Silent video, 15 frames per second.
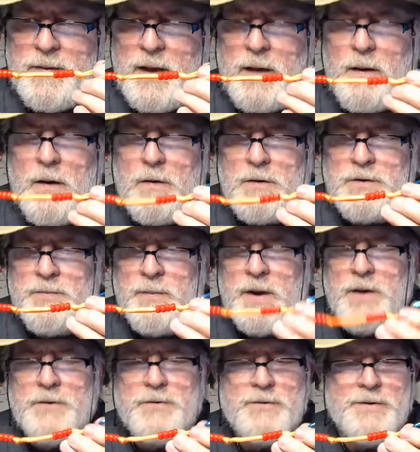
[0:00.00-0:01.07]
They always
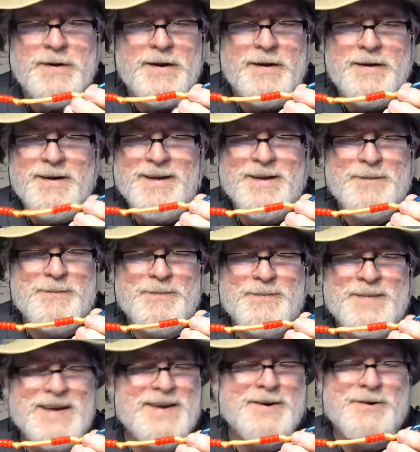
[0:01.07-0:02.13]
measure
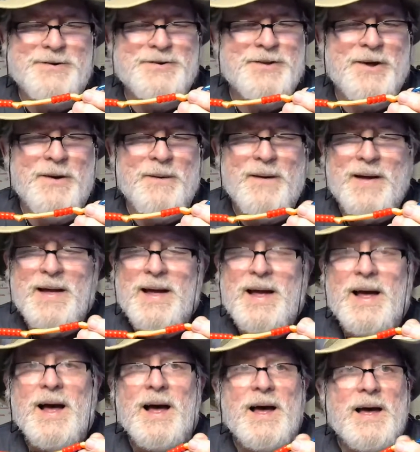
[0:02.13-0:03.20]
in meters though,
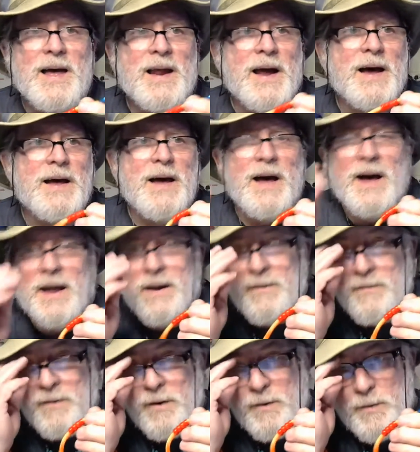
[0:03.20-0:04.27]
and I
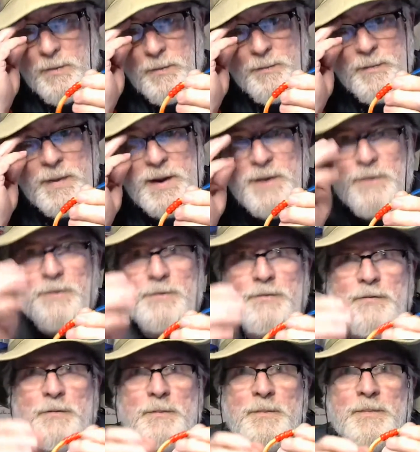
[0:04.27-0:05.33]
don't know meters
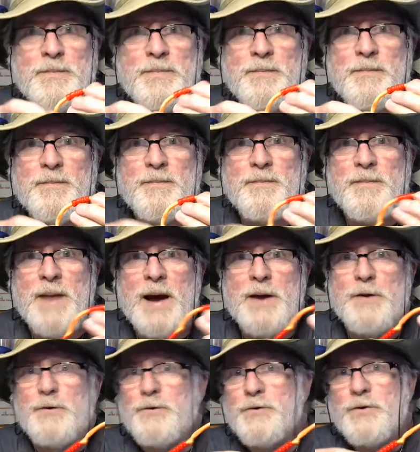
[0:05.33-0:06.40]
from
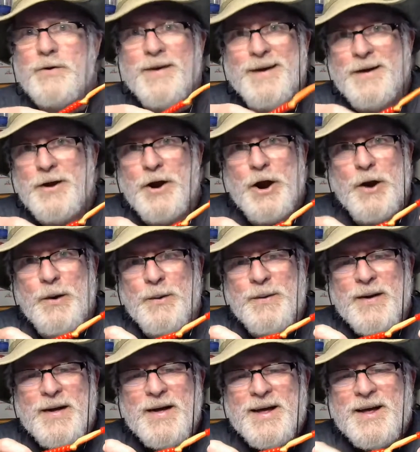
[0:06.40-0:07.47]
miters, you know.
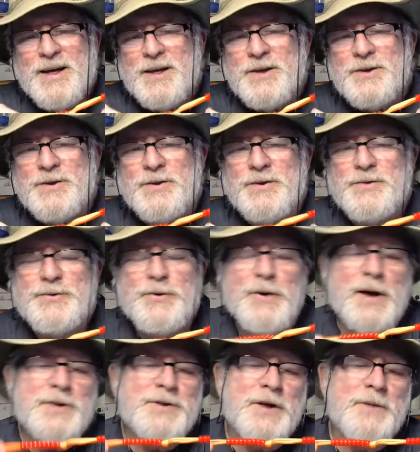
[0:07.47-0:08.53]

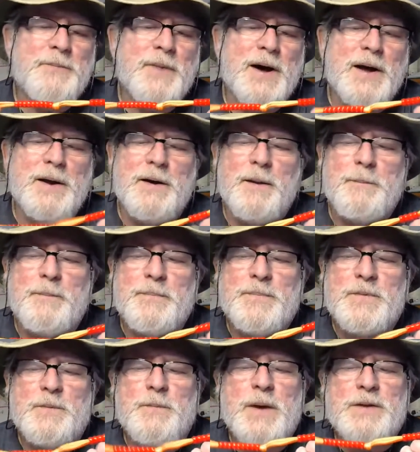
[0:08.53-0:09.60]
So I set mine up.
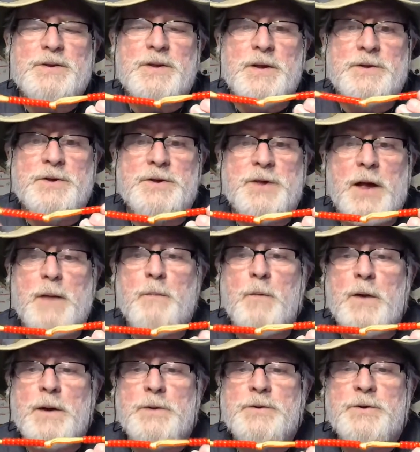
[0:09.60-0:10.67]
It's the same
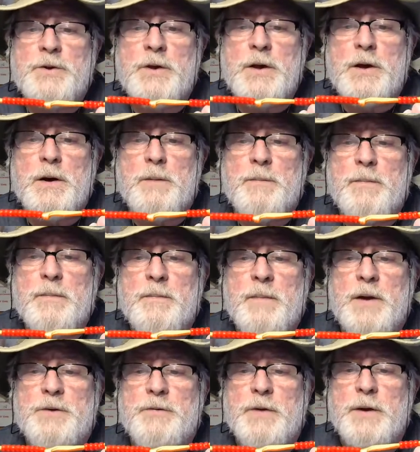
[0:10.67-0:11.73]
way as the
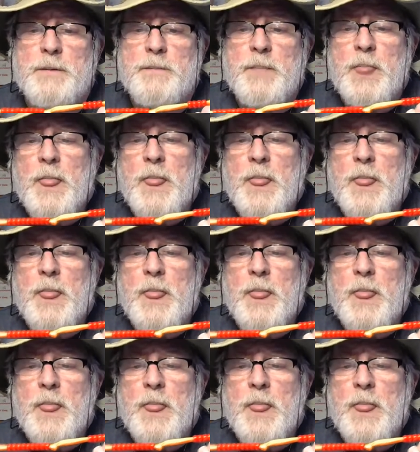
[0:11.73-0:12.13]
metric,